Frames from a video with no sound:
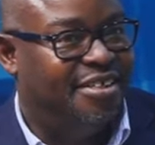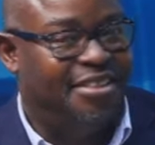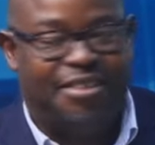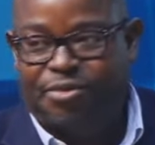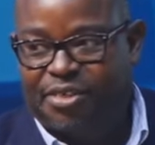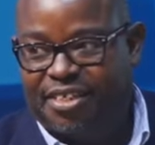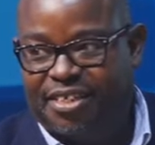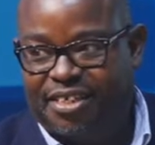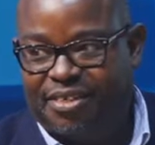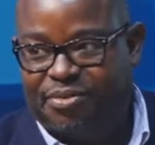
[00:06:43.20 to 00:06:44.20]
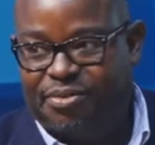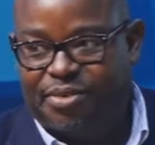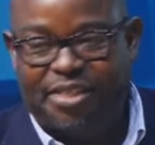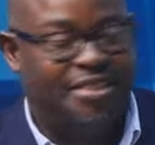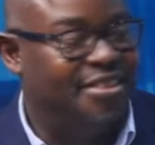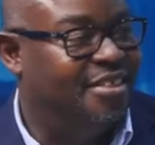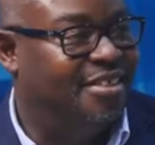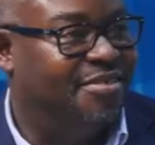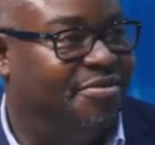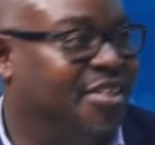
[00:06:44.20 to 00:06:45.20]
They deal with
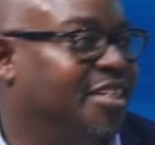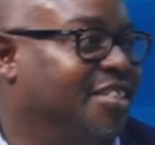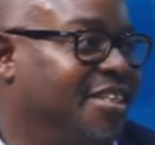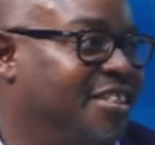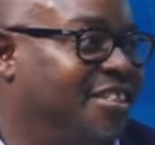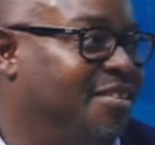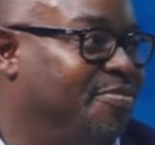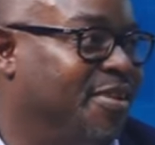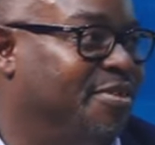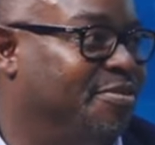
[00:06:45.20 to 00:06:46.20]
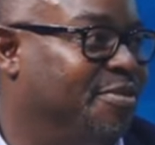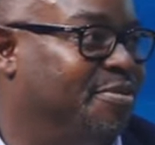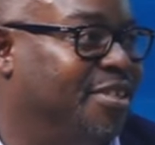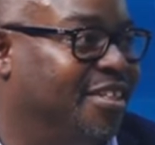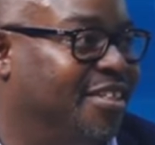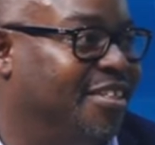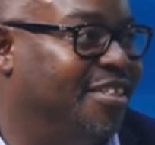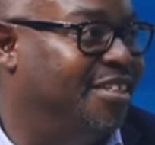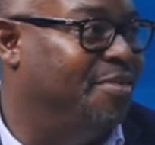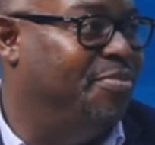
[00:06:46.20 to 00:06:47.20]
very intelligent part of MTN,
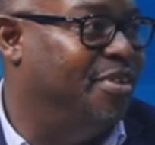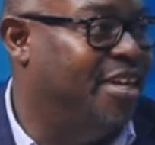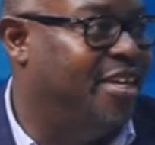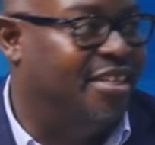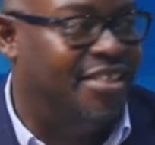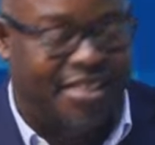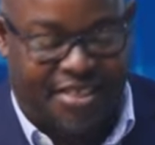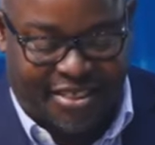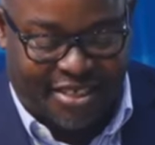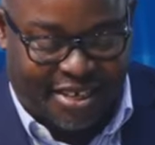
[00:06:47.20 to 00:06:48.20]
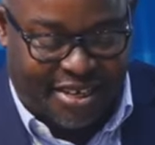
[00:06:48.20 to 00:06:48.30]
API and things.